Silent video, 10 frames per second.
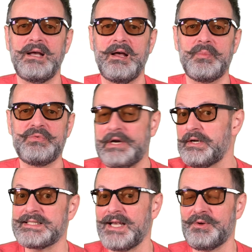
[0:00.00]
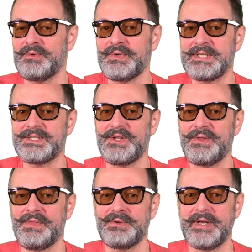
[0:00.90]
I'm very excited for this
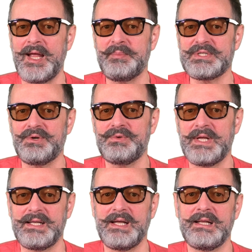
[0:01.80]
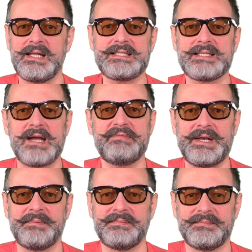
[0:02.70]
third episode and let's dive in.